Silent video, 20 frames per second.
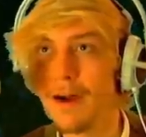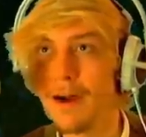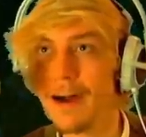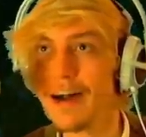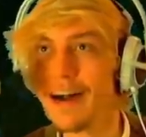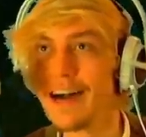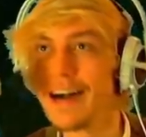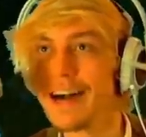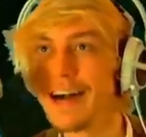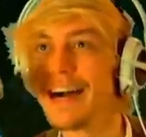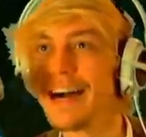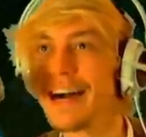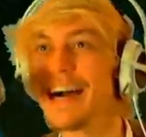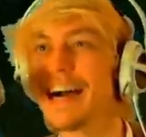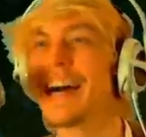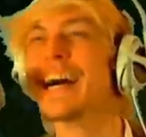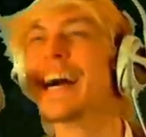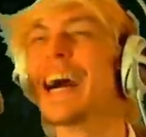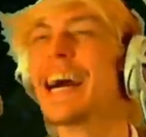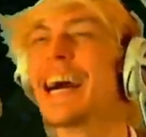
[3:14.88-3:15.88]

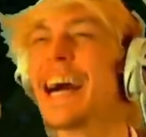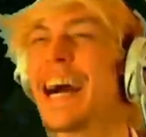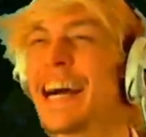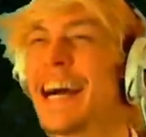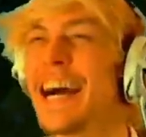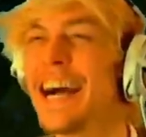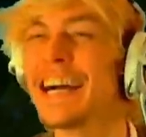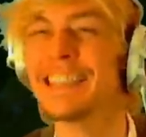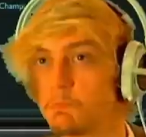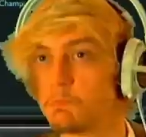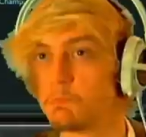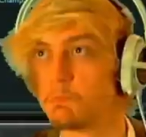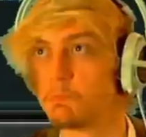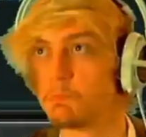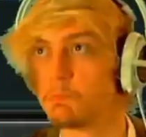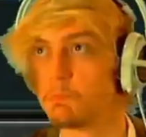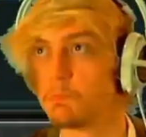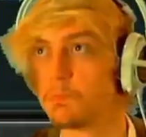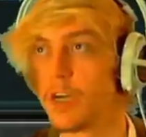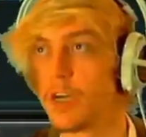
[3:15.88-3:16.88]

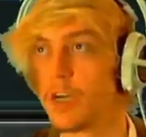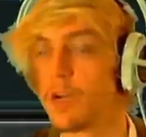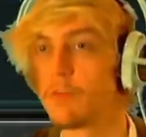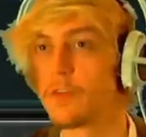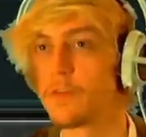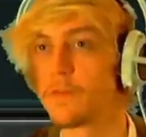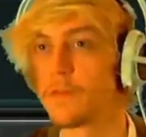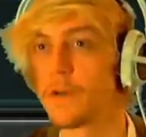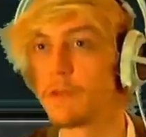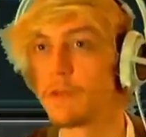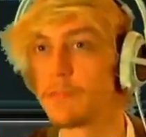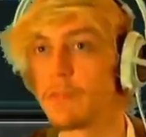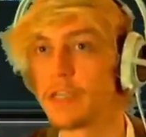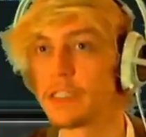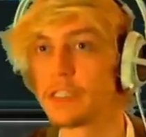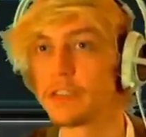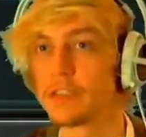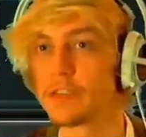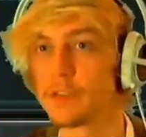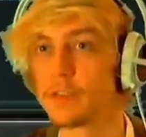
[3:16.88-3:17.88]
I want that
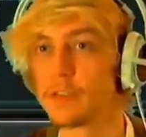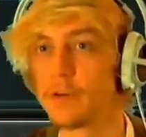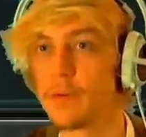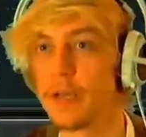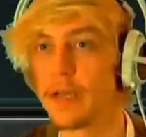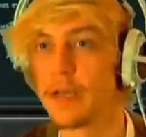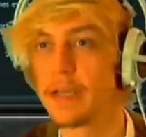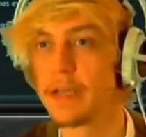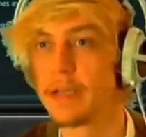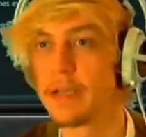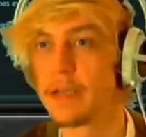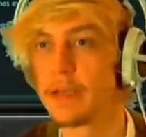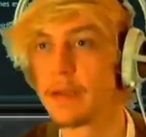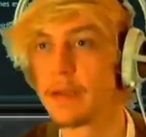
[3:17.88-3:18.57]
guy so bad.